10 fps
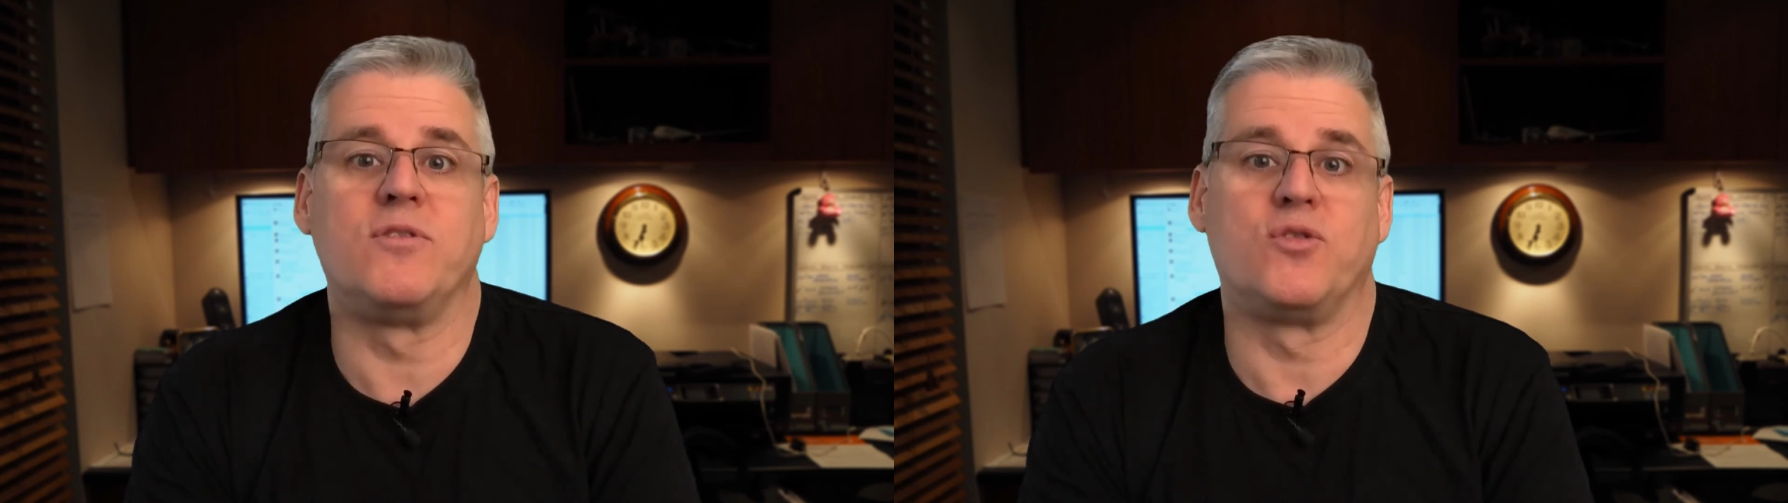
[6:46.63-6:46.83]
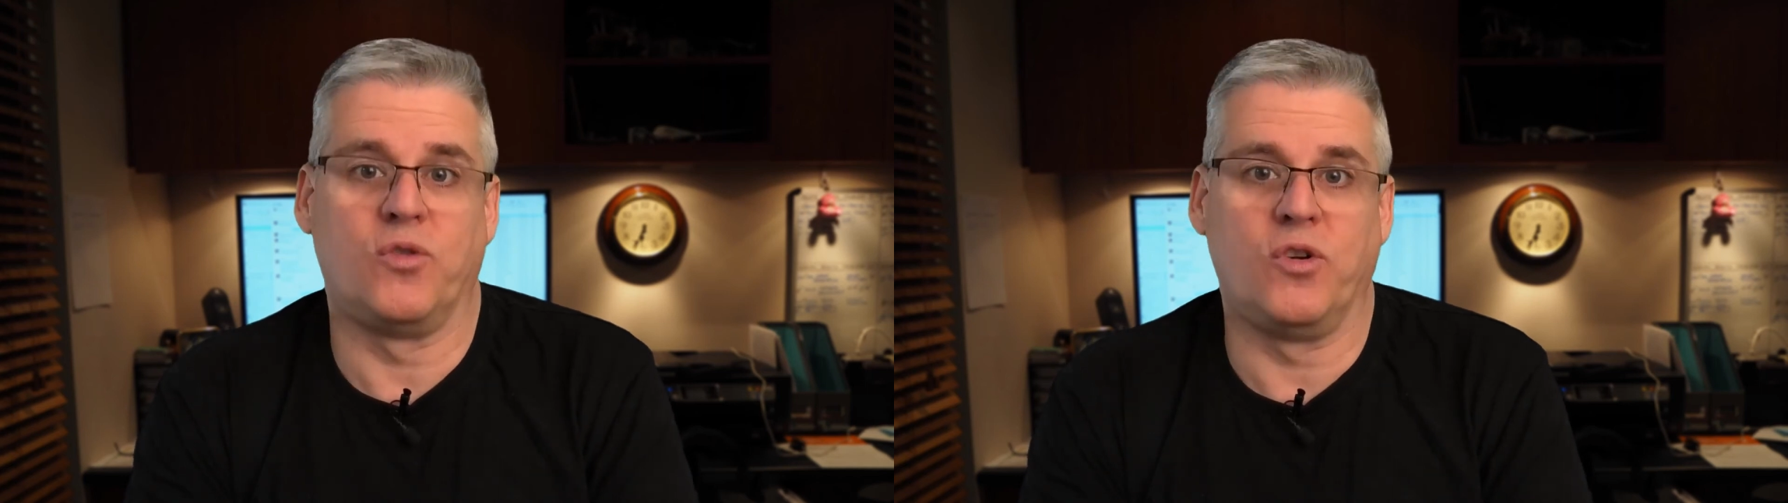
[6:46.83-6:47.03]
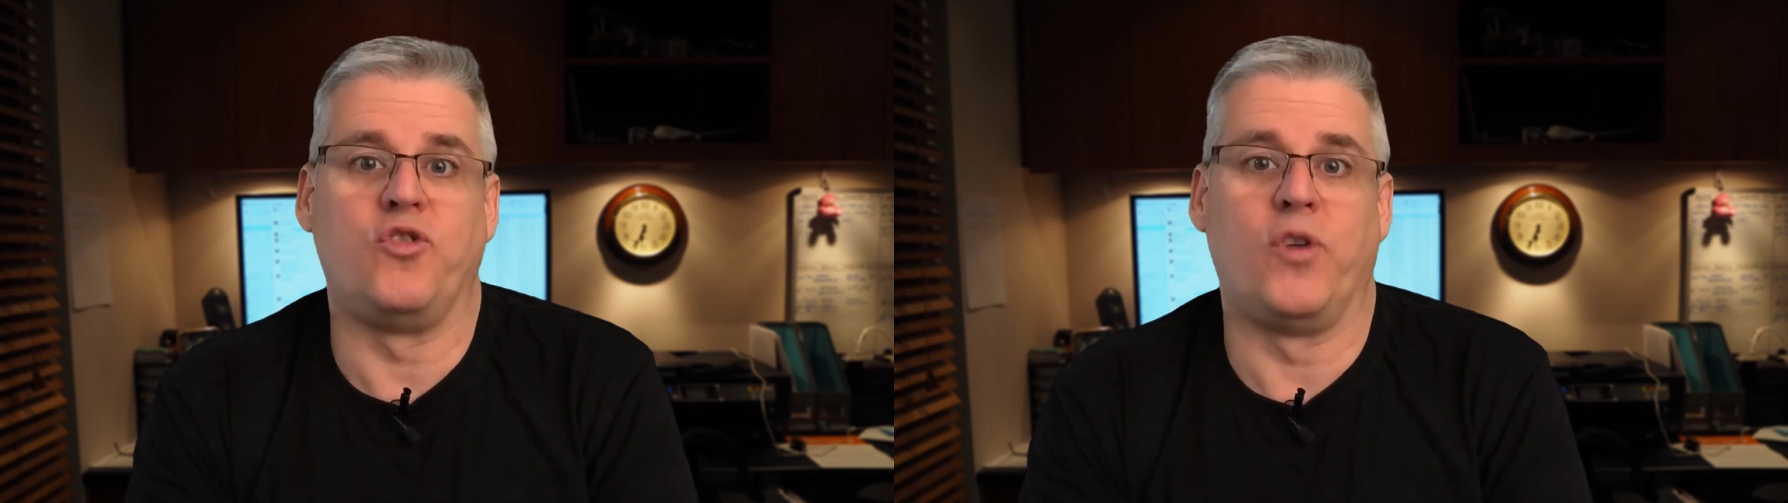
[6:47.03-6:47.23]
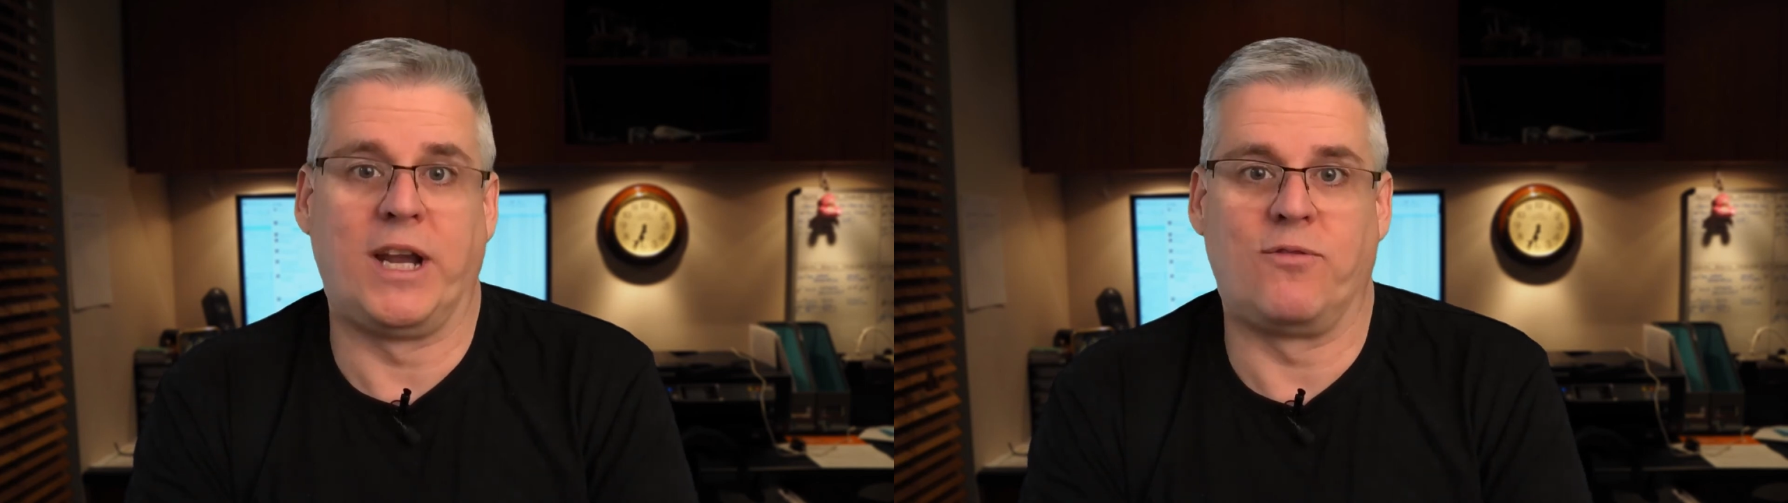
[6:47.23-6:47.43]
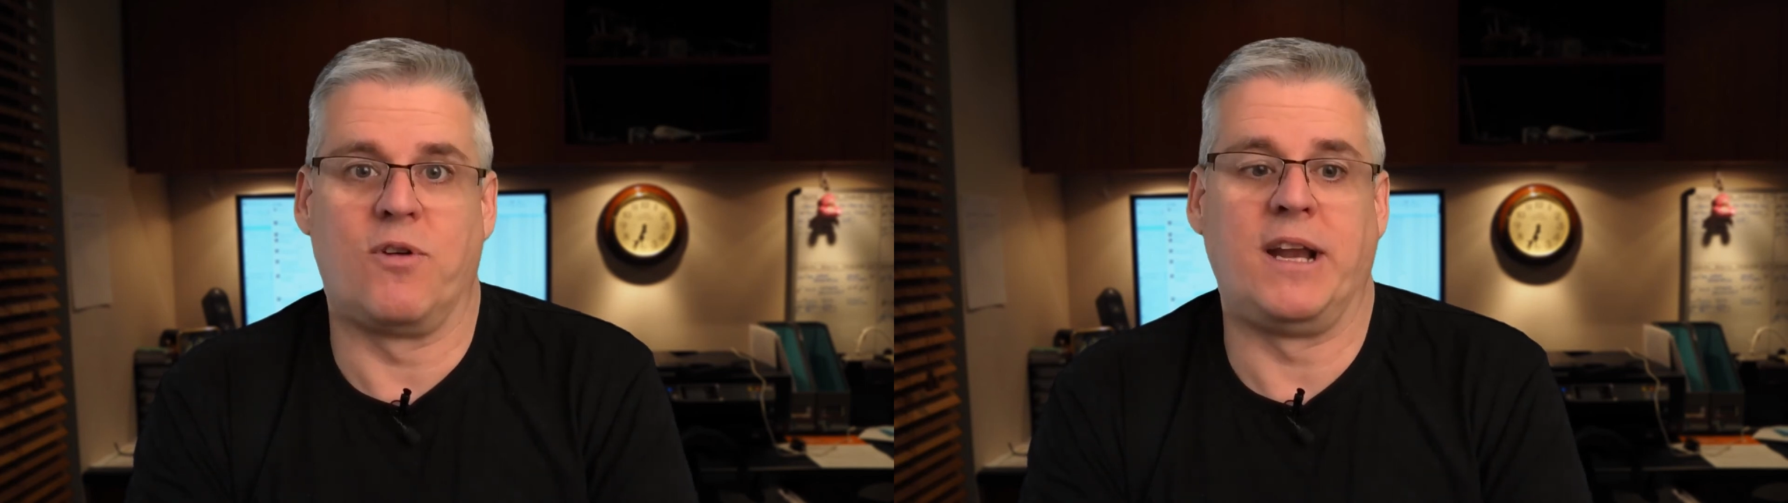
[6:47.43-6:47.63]
sort of
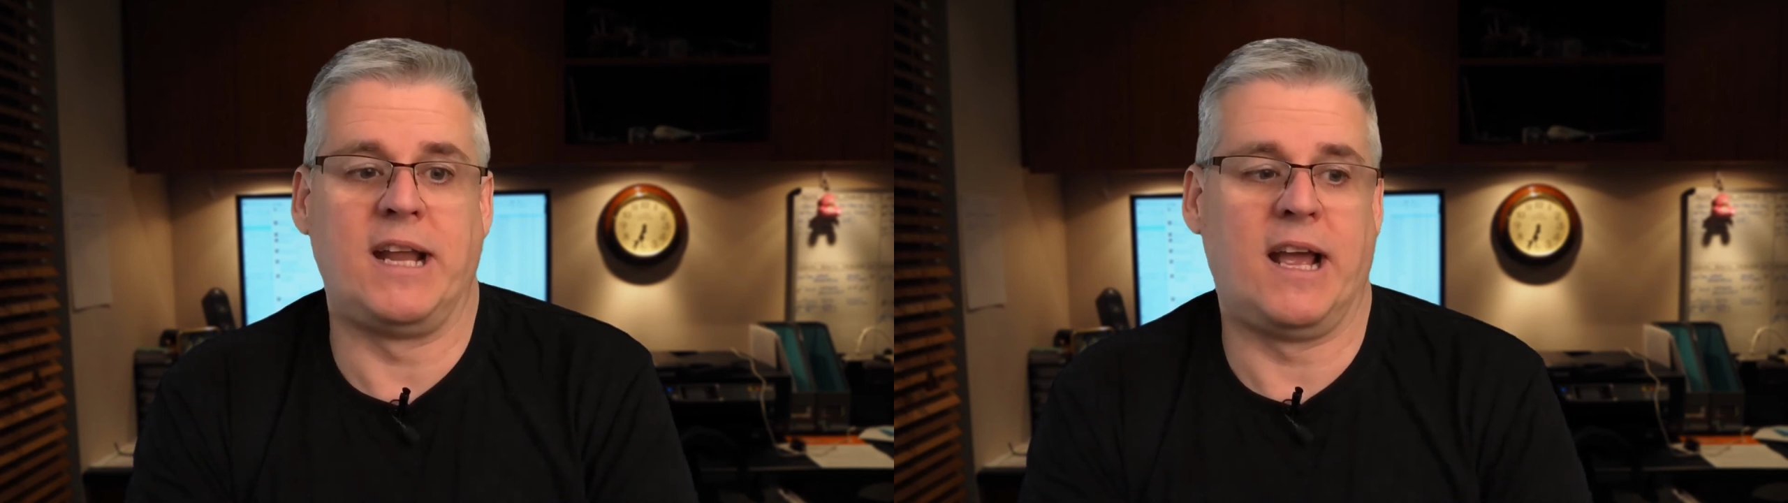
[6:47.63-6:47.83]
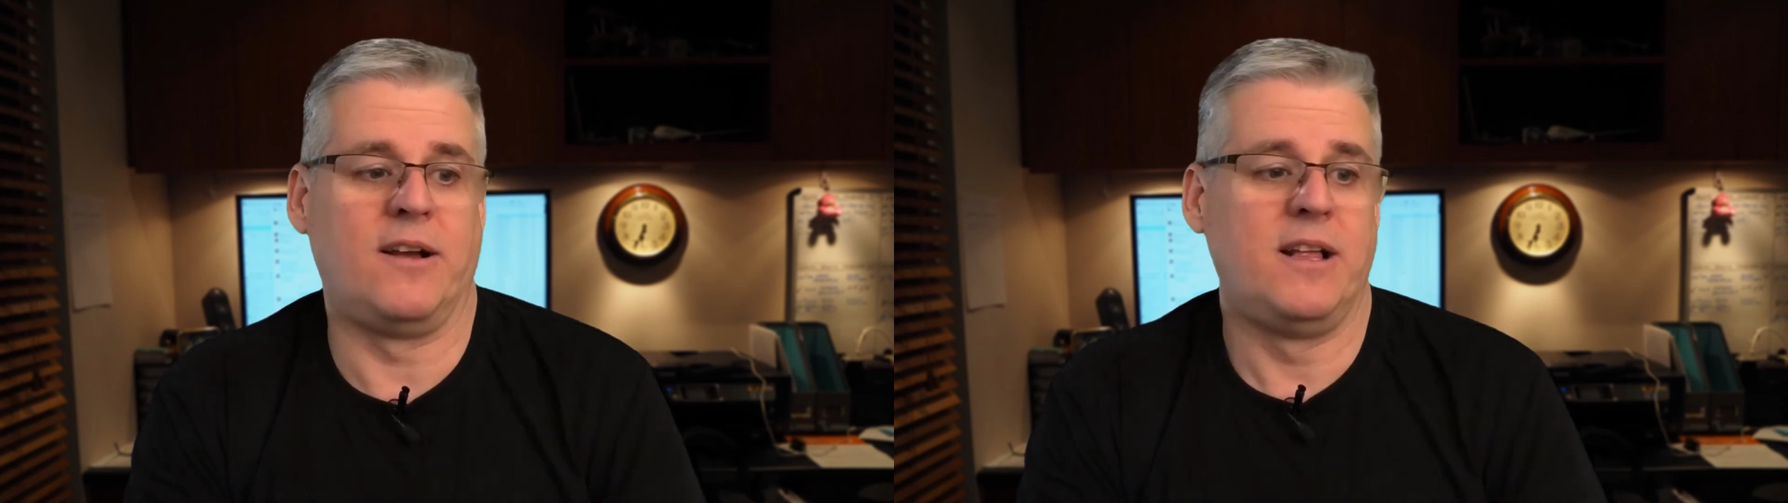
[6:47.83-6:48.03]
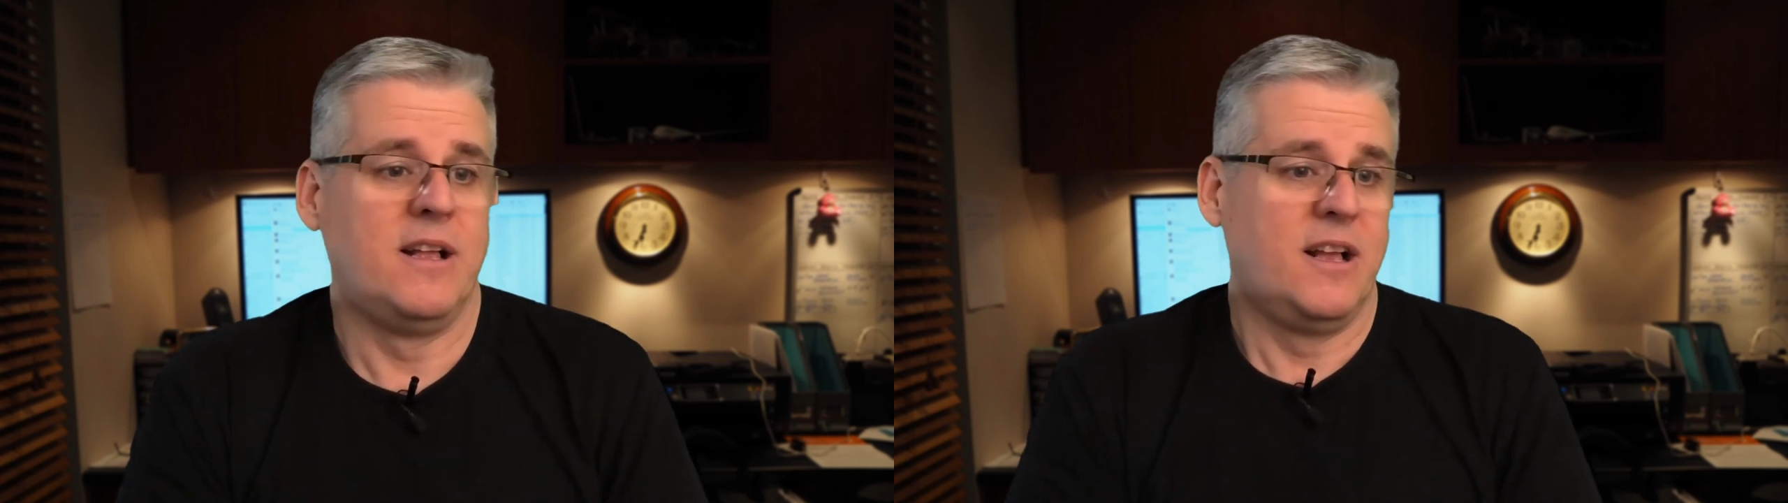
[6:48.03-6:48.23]
drink right now.